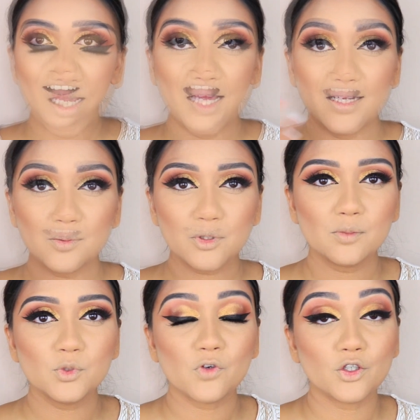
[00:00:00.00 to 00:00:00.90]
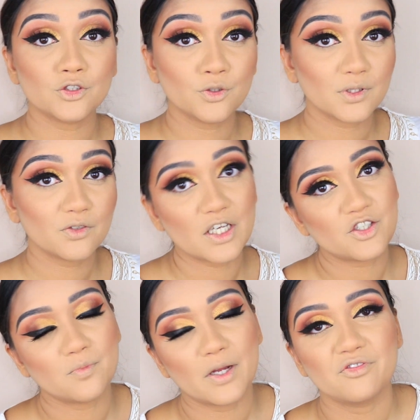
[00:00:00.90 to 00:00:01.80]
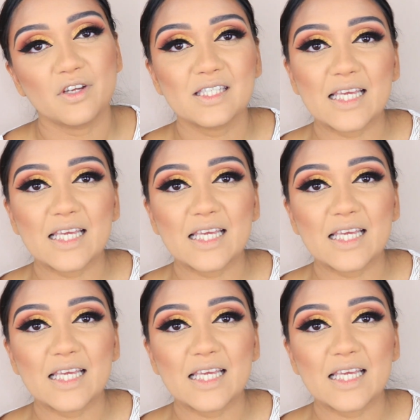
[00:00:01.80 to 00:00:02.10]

and now I'm going to move on to doing the rest of my face,